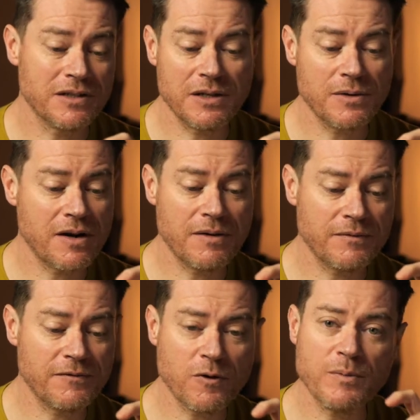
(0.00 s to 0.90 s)
So you
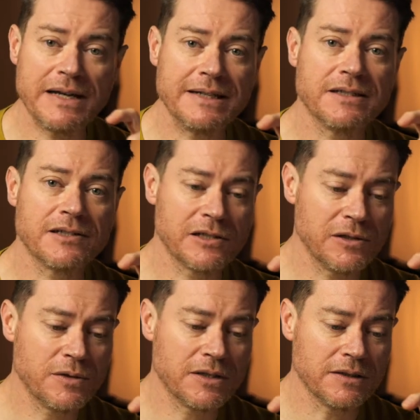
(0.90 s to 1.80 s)
can't formulate a
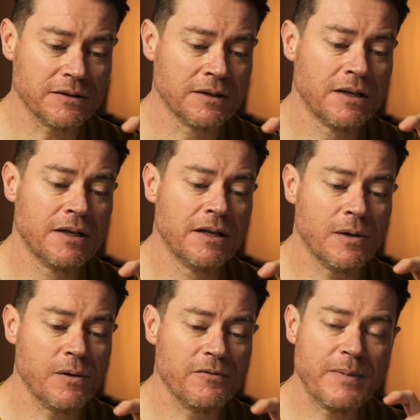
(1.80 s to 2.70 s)
solution
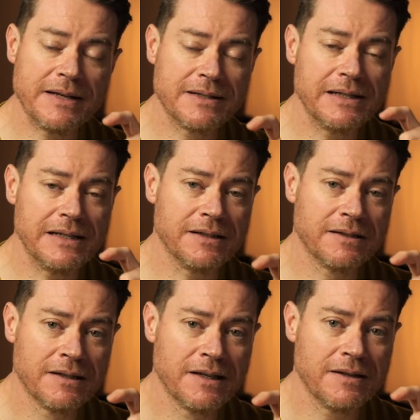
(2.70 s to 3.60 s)
of
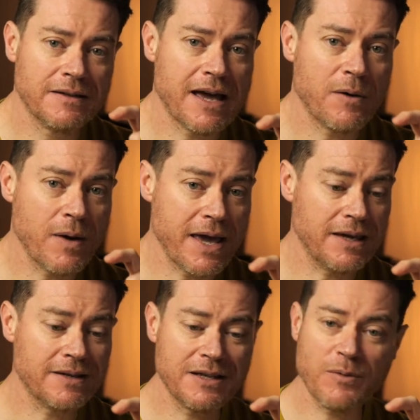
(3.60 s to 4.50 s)
penicillin that way
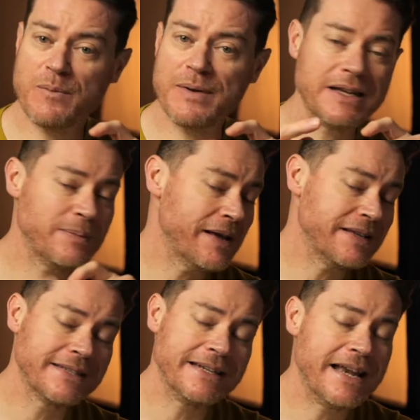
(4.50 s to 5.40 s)
because there won't be any
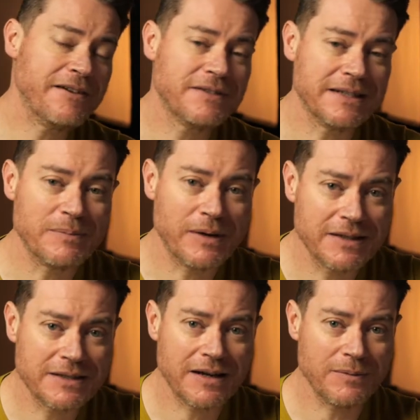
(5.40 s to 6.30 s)
penicillin left in it by
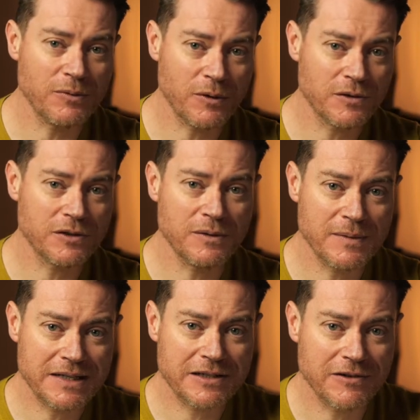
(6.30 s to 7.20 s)
the time you want to
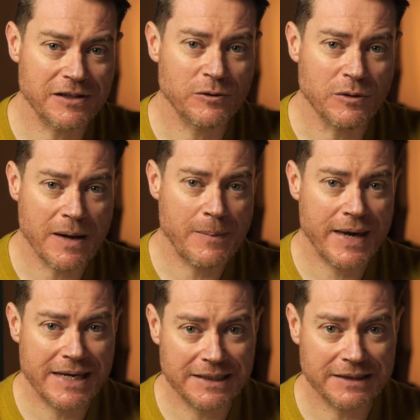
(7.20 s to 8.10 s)
administer it to a
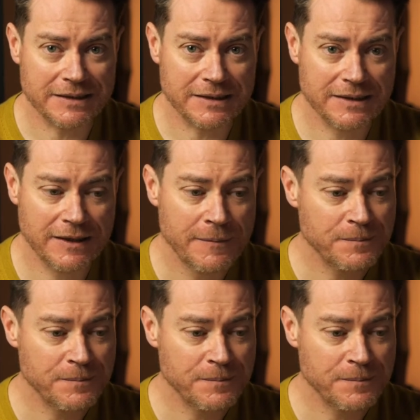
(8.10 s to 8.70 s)
patient.